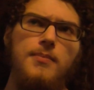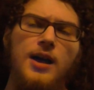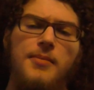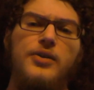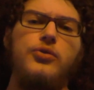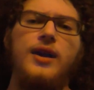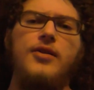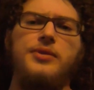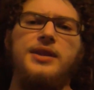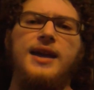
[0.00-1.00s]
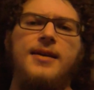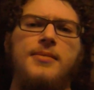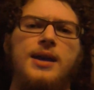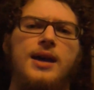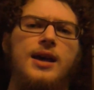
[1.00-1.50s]
a middle ground with the
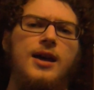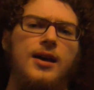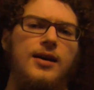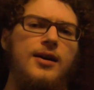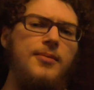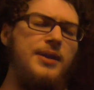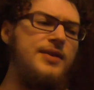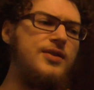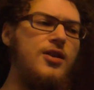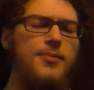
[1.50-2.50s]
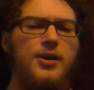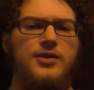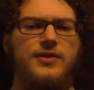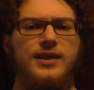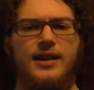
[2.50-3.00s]
game. because there are
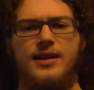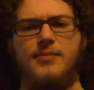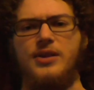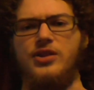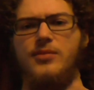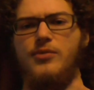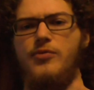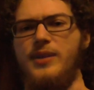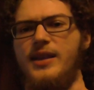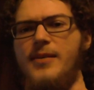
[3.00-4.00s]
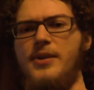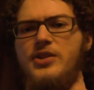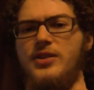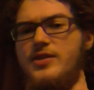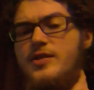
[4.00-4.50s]
parts of it, like I didn't mention the movement that
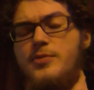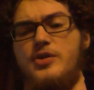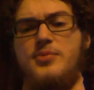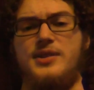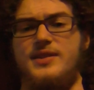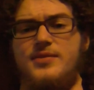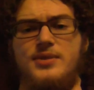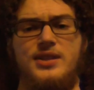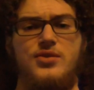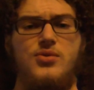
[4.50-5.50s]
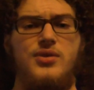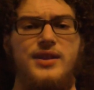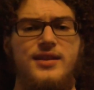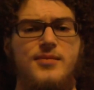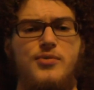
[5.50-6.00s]
much, like the super sprint is really cool, and
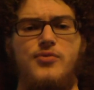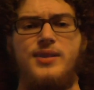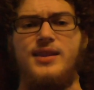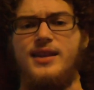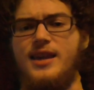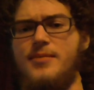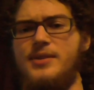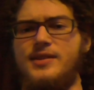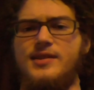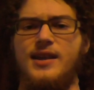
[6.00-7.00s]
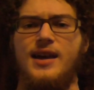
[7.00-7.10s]
I think the movement in the game is,